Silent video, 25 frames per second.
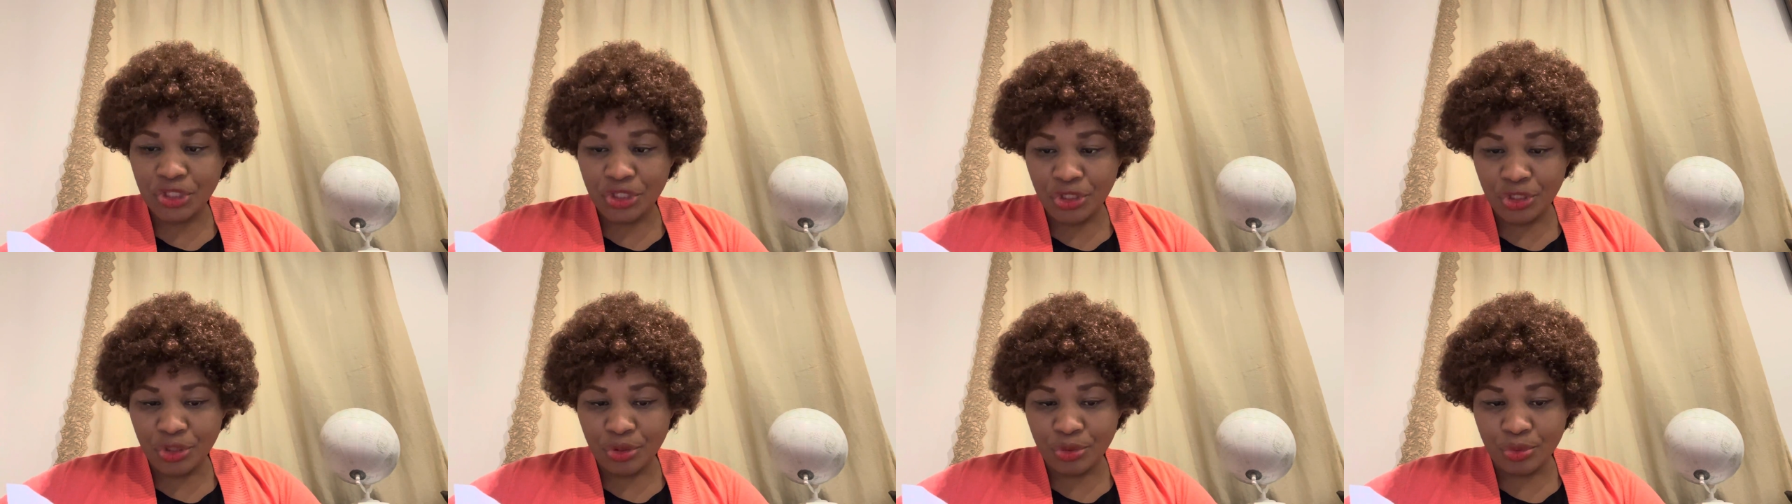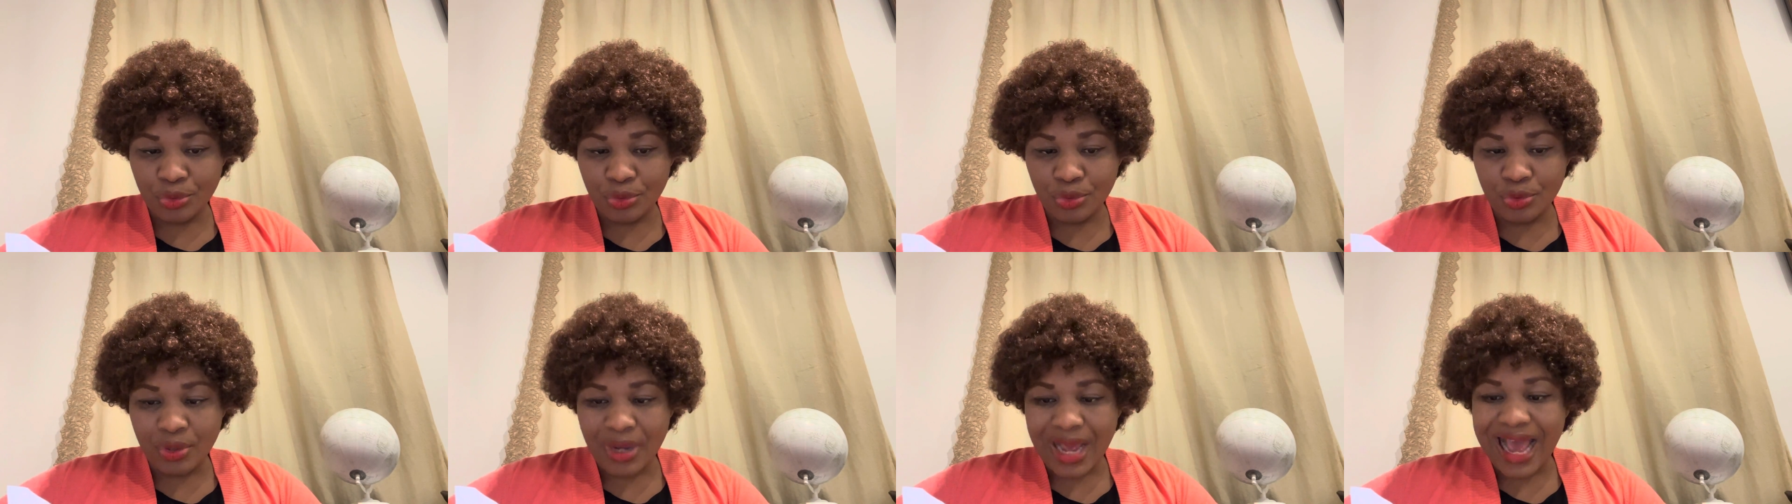
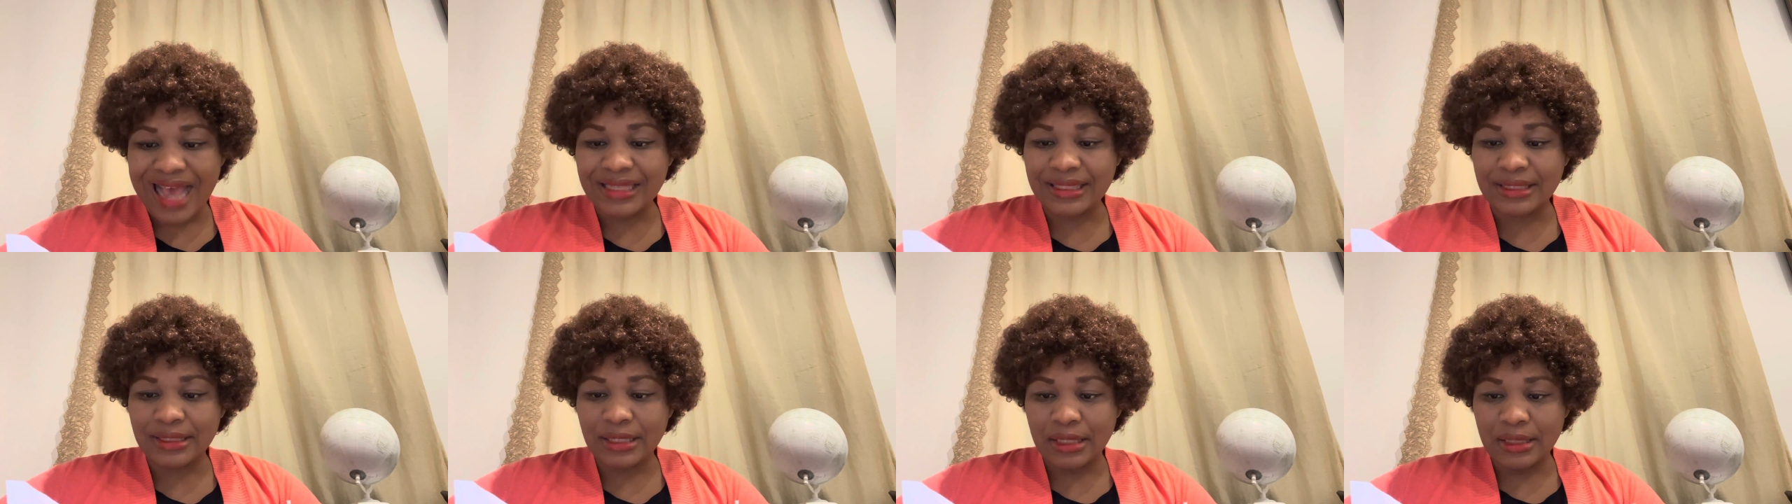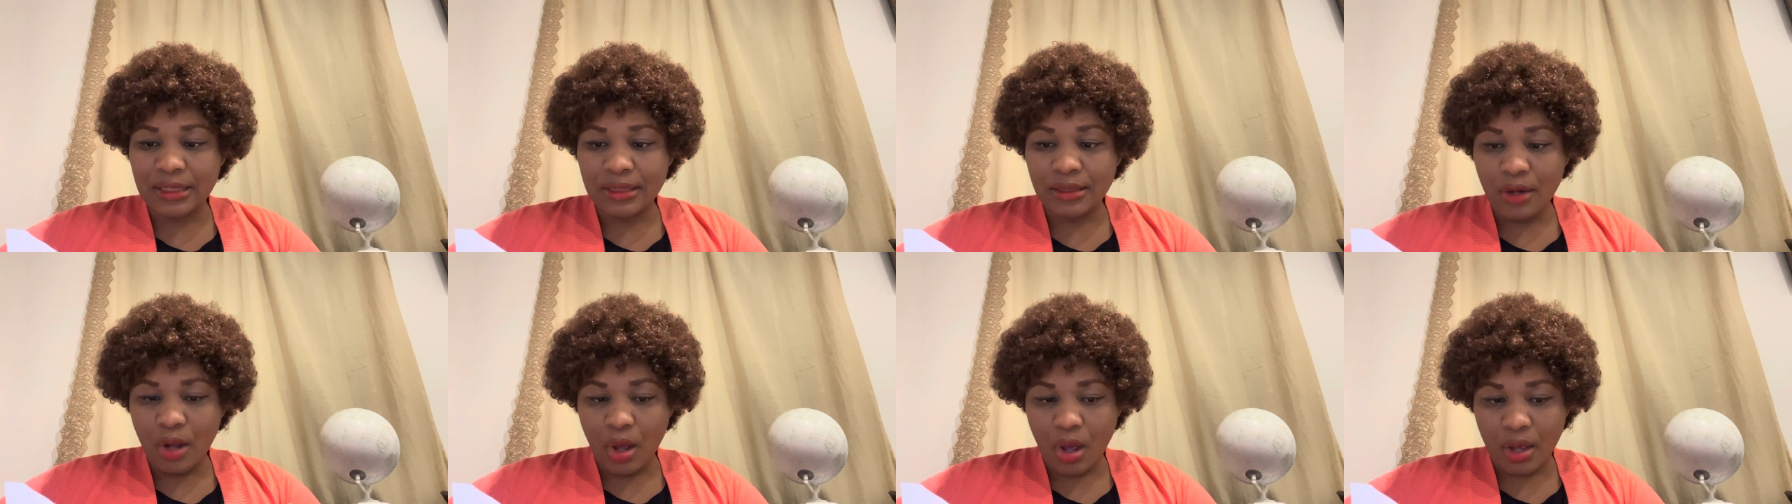you as the
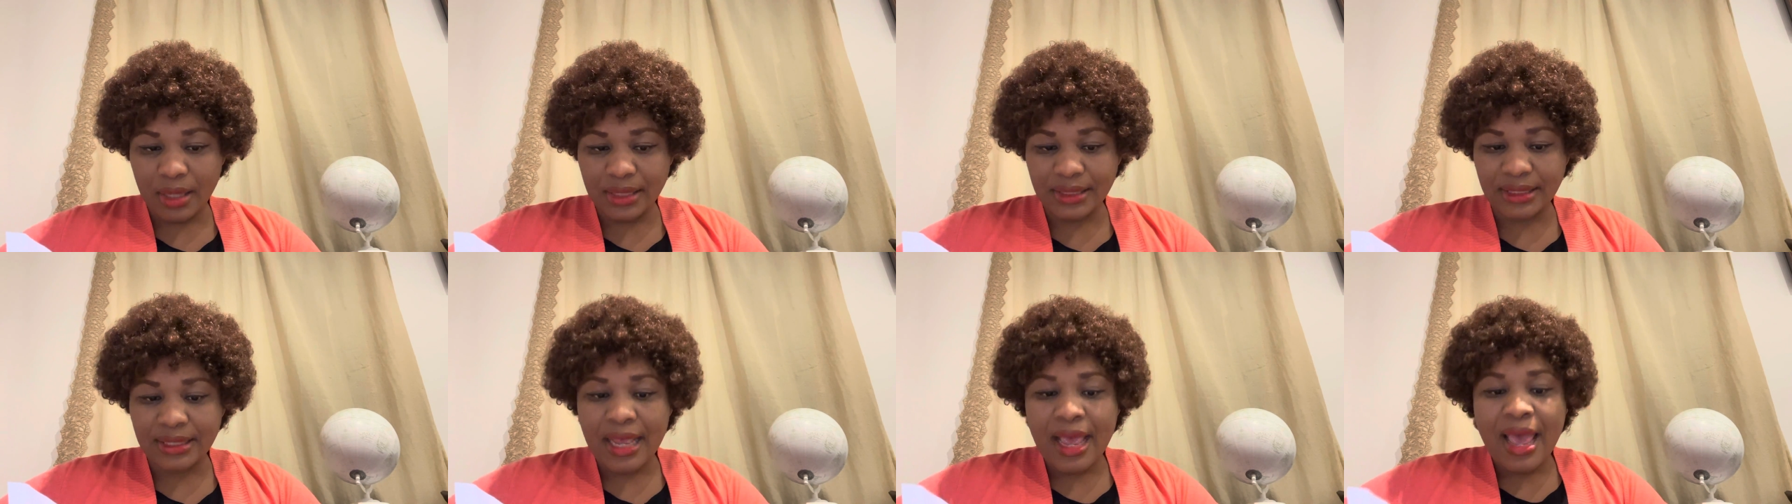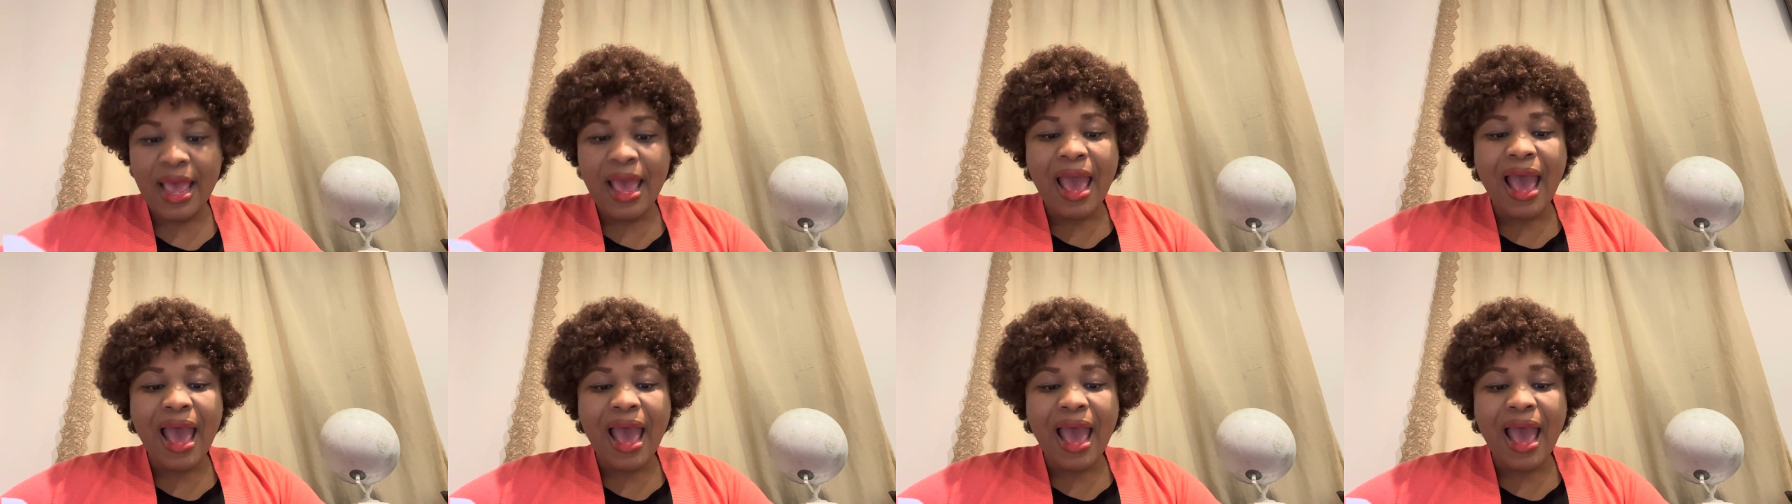nurse